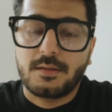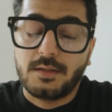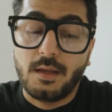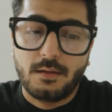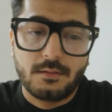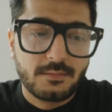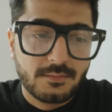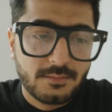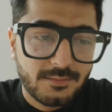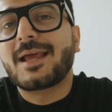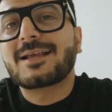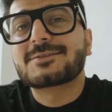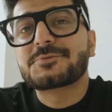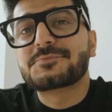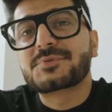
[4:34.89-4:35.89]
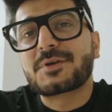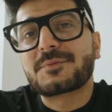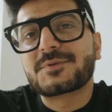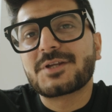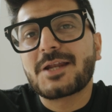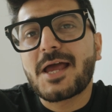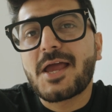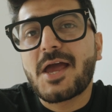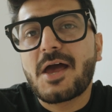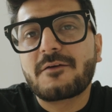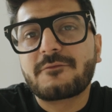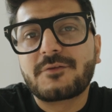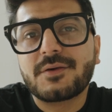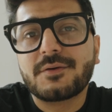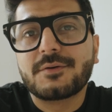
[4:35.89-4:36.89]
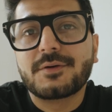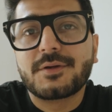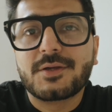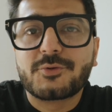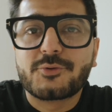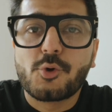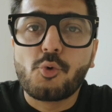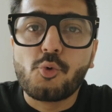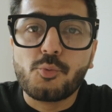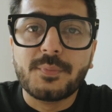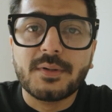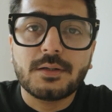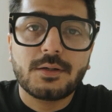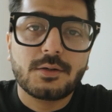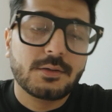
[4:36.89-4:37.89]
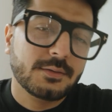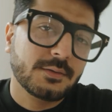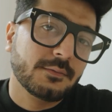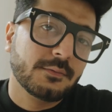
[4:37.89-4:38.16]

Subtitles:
Yeah. The next subscription I have here is Uber.